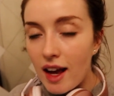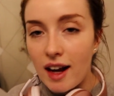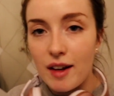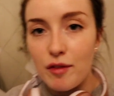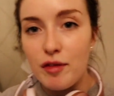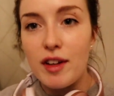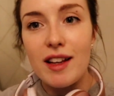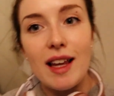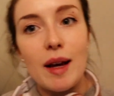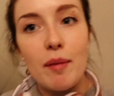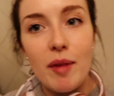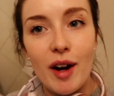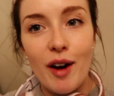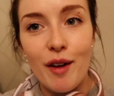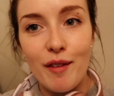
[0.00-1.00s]
can feel
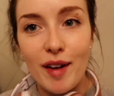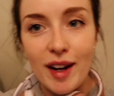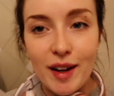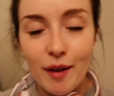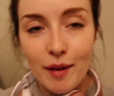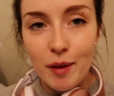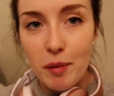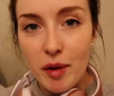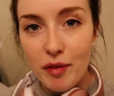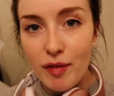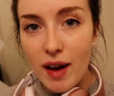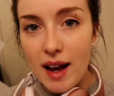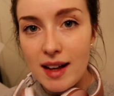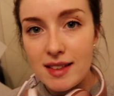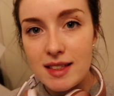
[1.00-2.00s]
like my heart rate going a bit
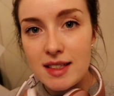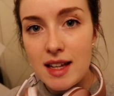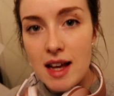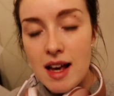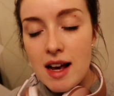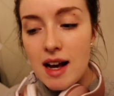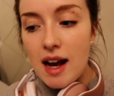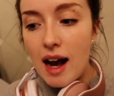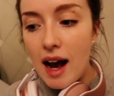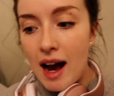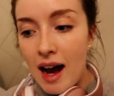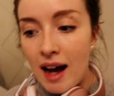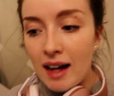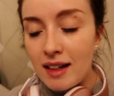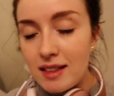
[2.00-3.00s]
fast.
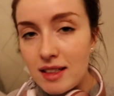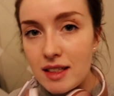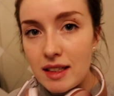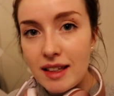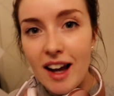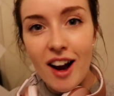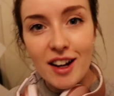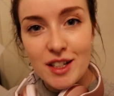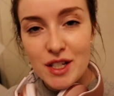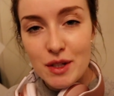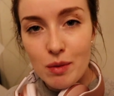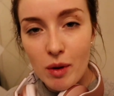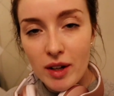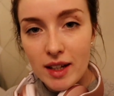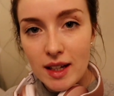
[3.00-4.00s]
And yeah, I
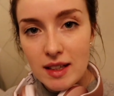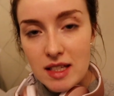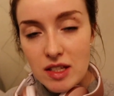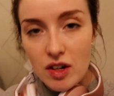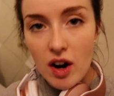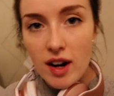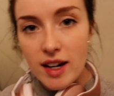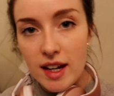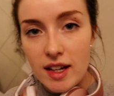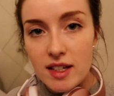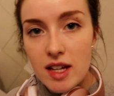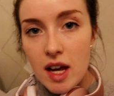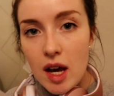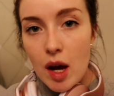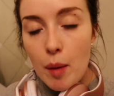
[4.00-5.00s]
just want to get
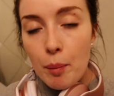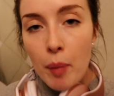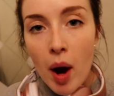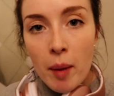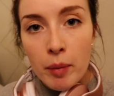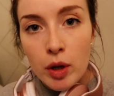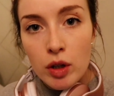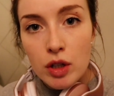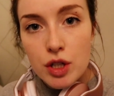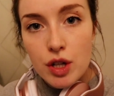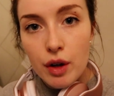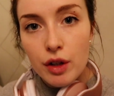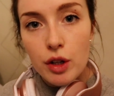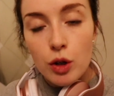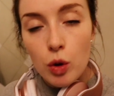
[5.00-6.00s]
started. But I'm going to
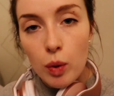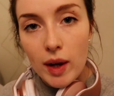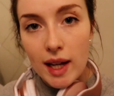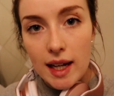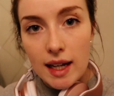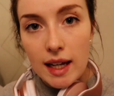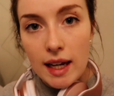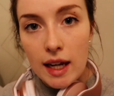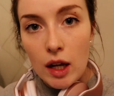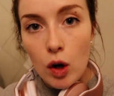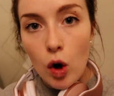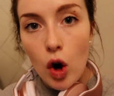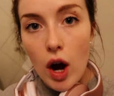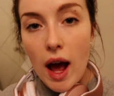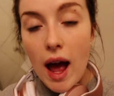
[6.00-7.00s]
show you
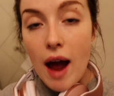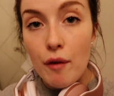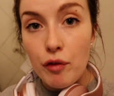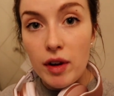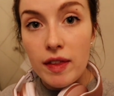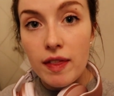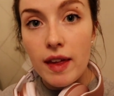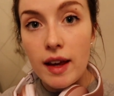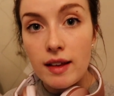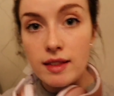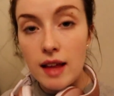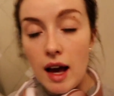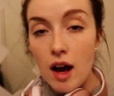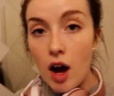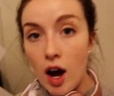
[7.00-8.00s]
quickly everything
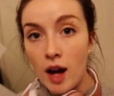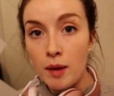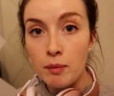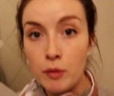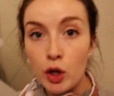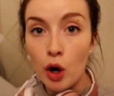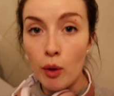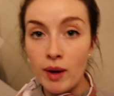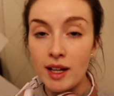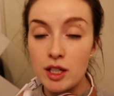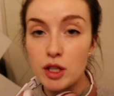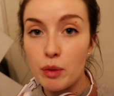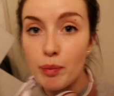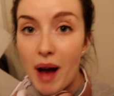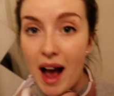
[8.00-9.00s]
that I'm going
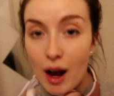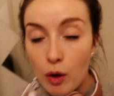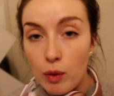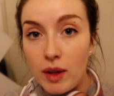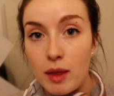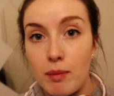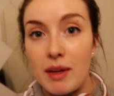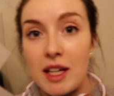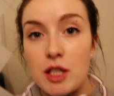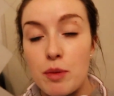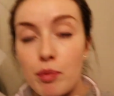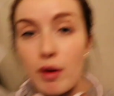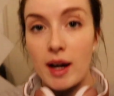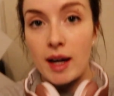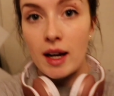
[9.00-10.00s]
to pack with me to
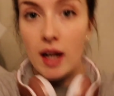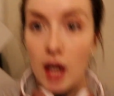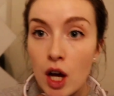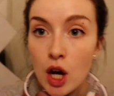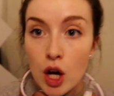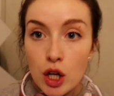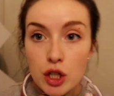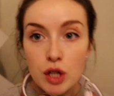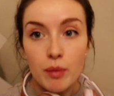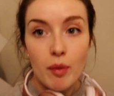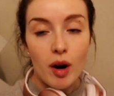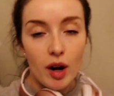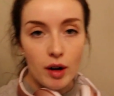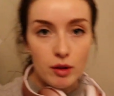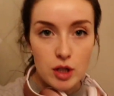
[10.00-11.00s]
bring
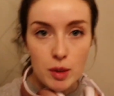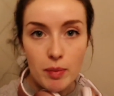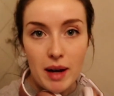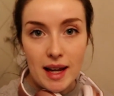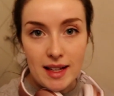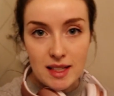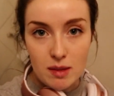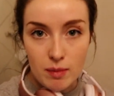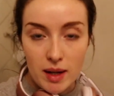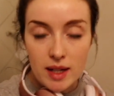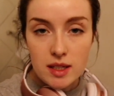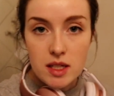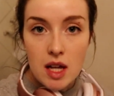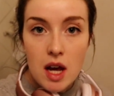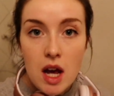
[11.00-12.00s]
tomorrow to
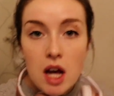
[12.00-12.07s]
placement.